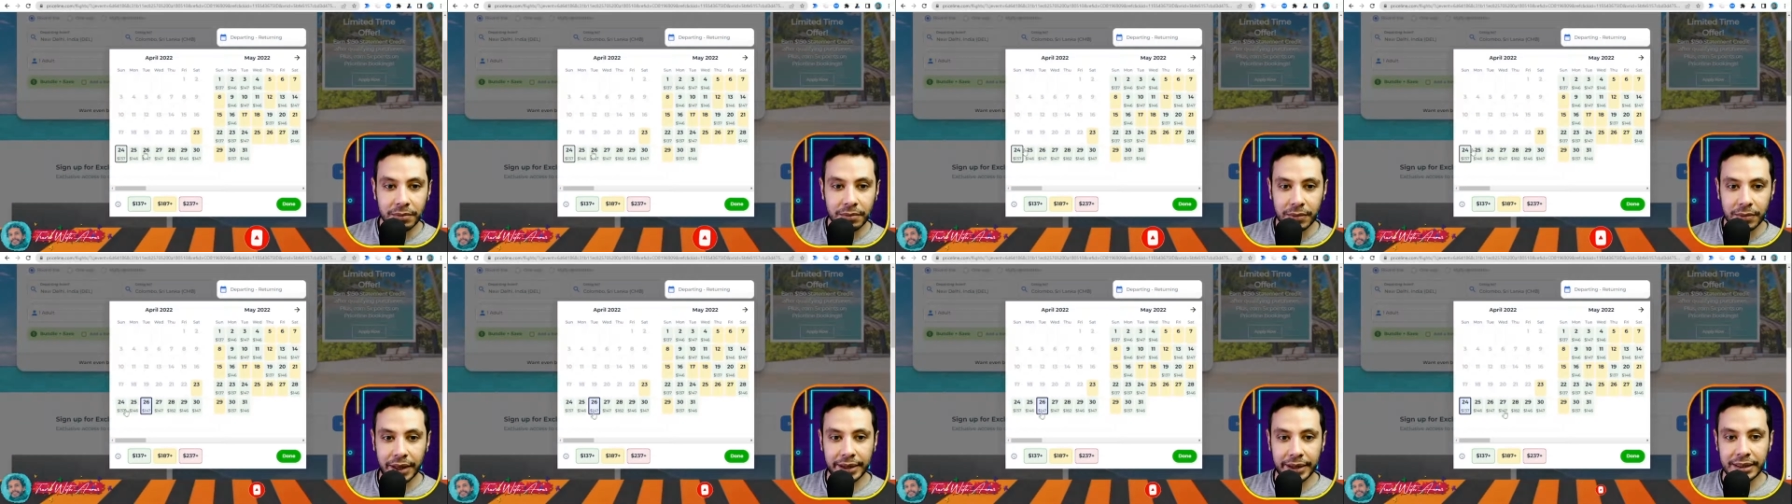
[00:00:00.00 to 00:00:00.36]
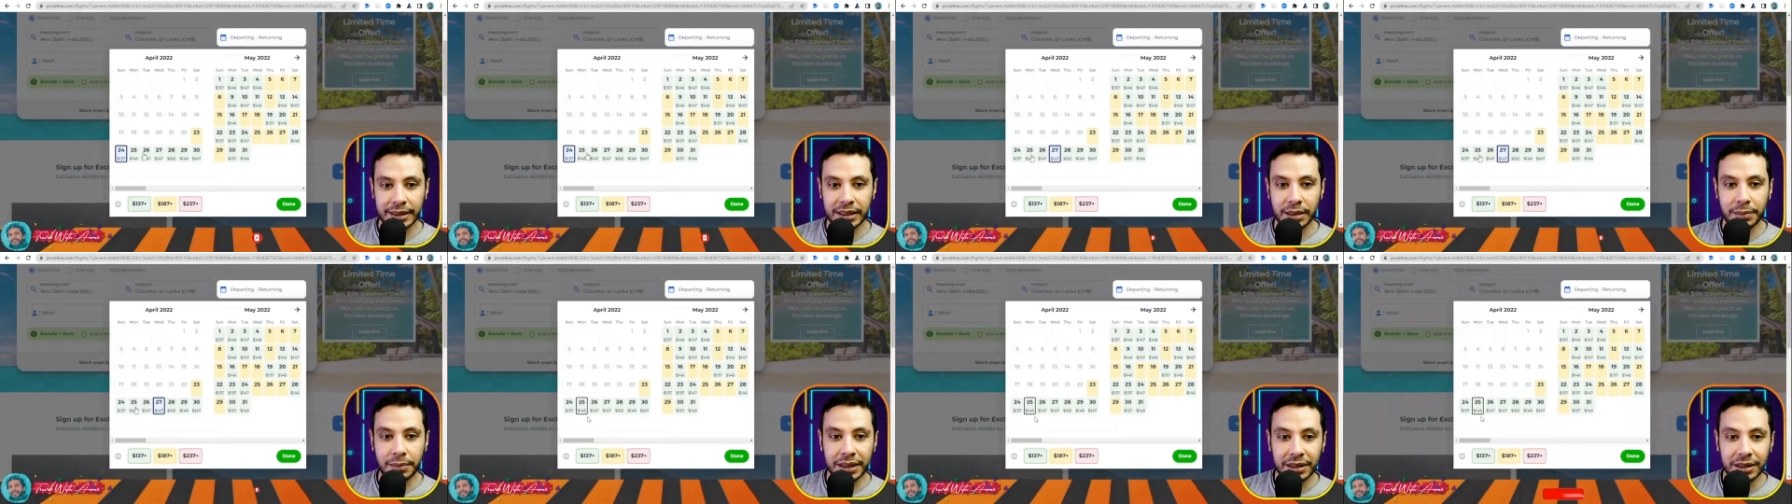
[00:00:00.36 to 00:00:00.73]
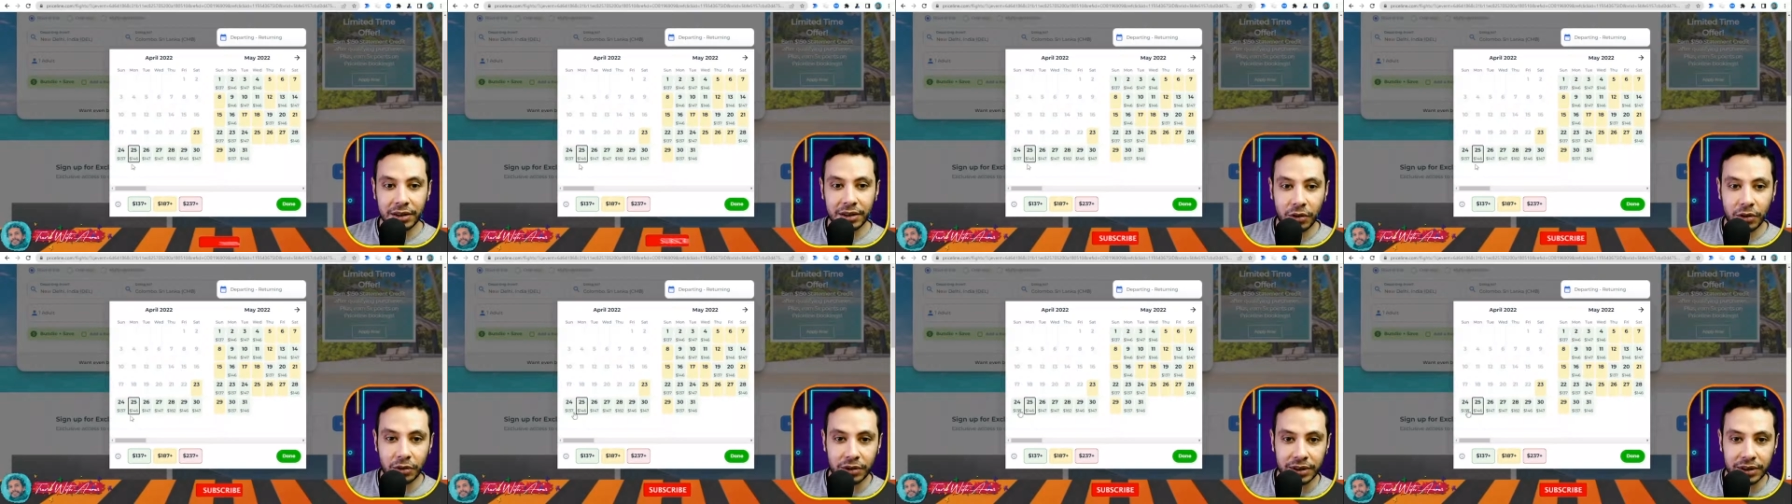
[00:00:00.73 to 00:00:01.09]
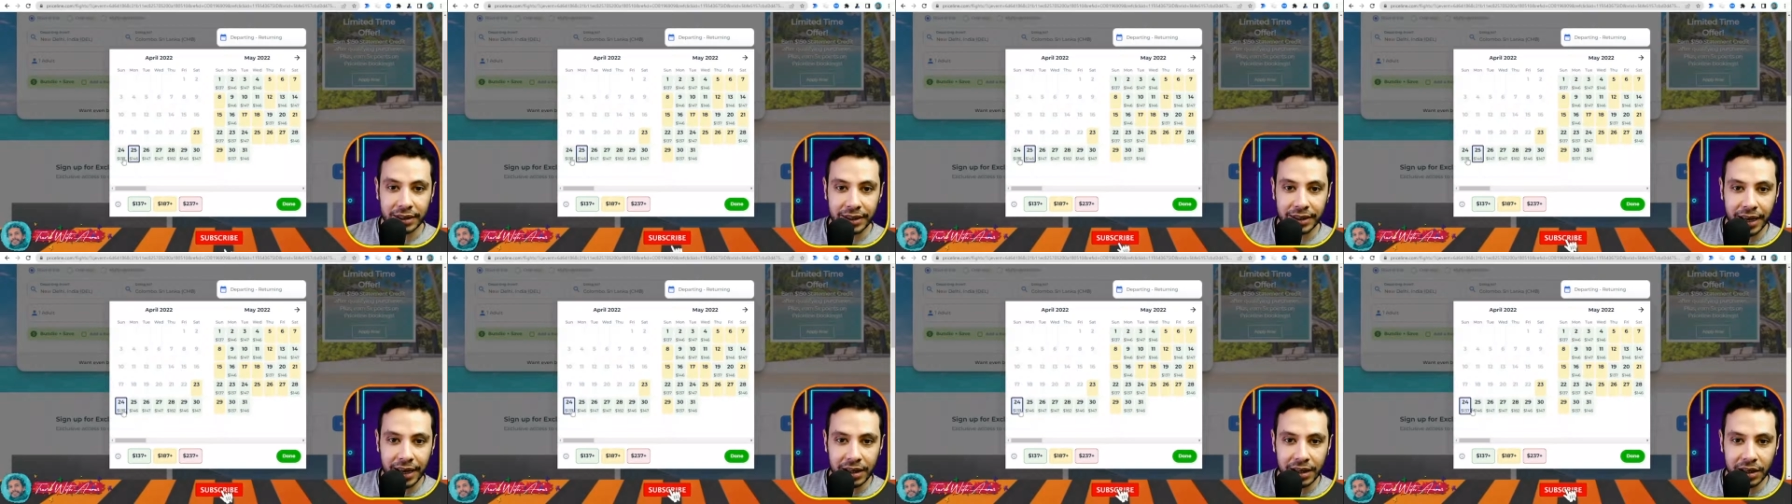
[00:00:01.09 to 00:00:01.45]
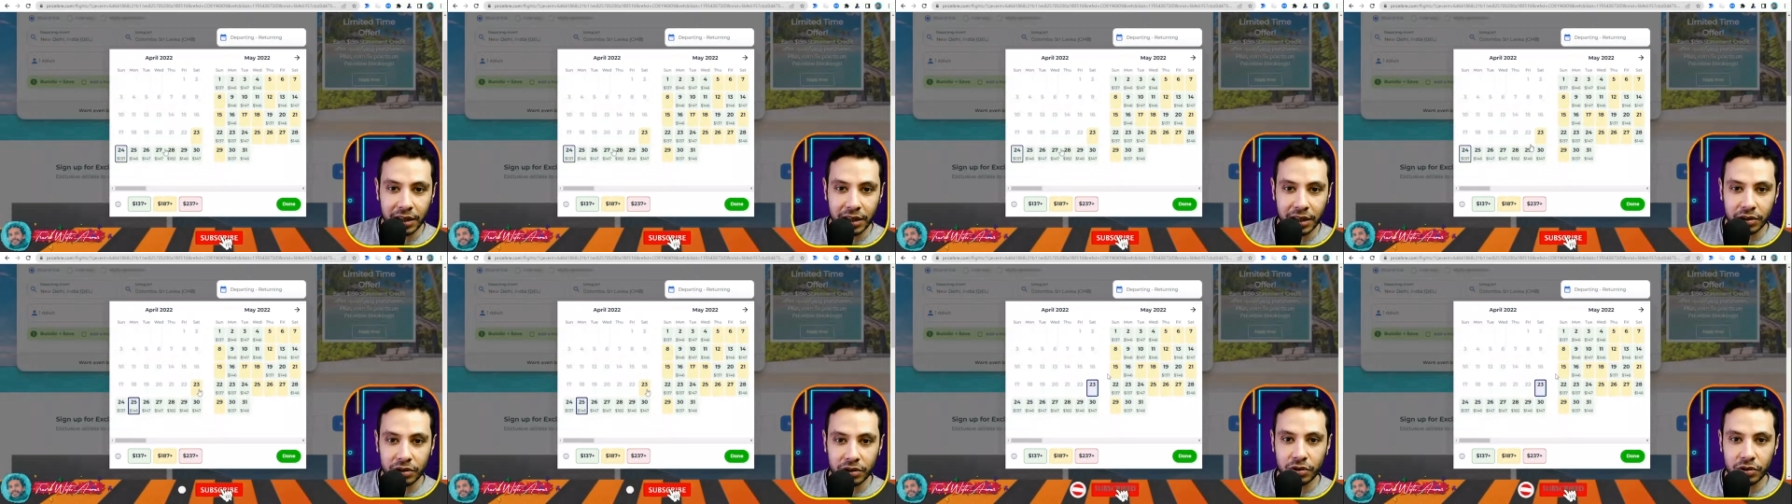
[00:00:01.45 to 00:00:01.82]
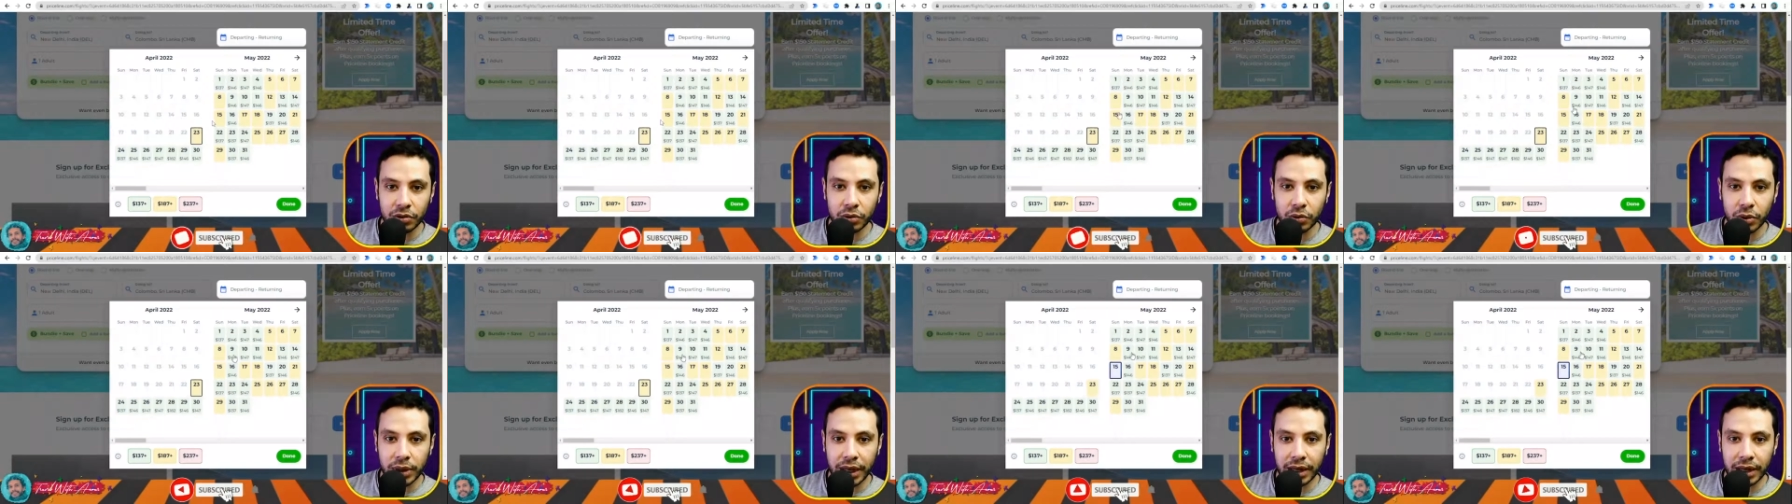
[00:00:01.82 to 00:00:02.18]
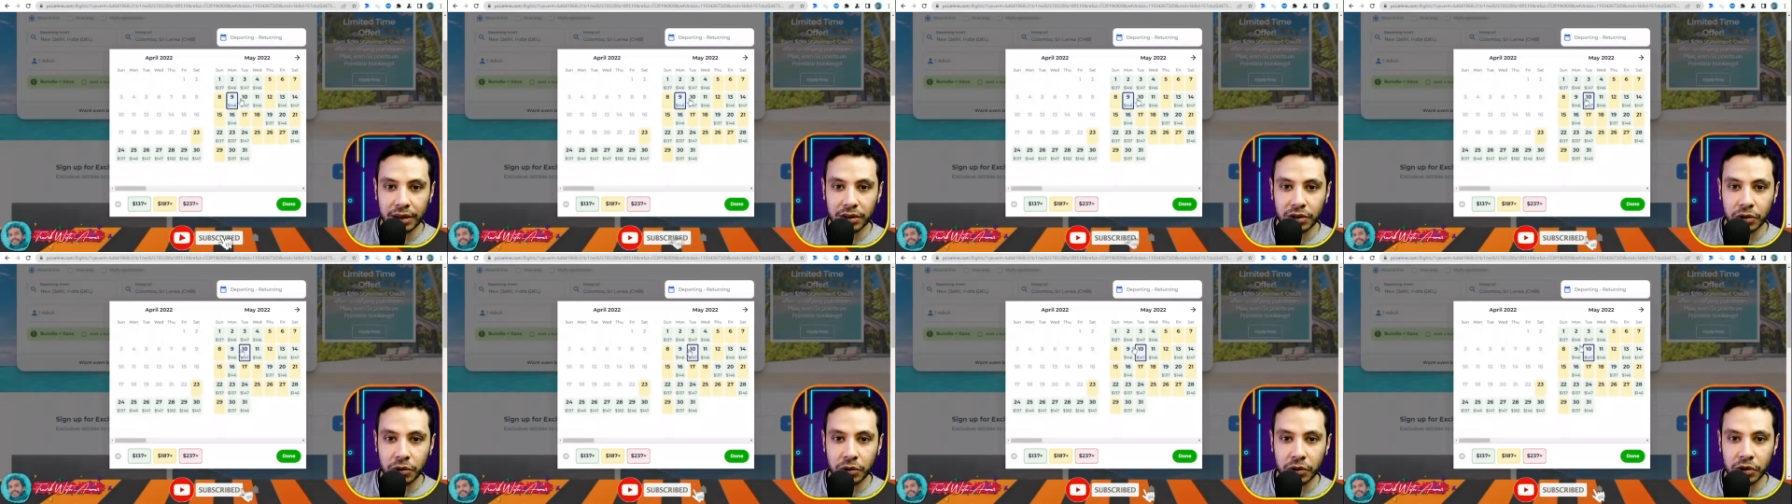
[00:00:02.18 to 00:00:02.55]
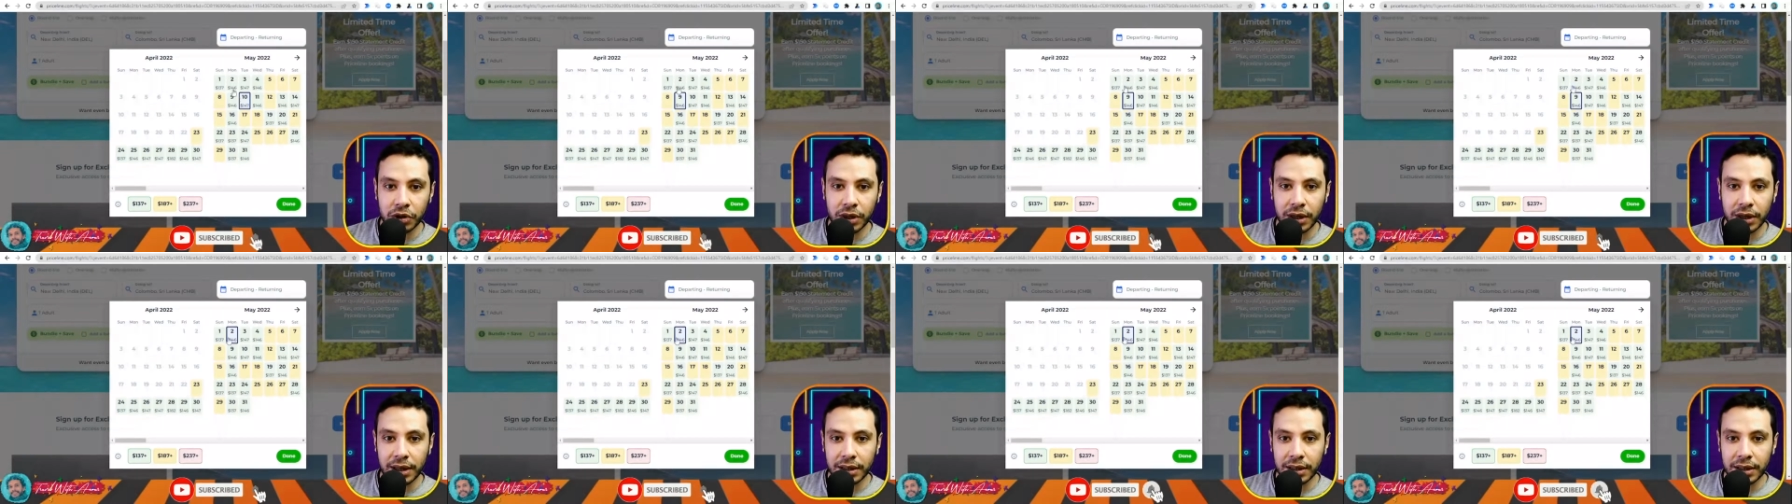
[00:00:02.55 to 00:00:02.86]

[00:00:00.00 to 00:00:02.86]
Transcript: like depending on the day you can choose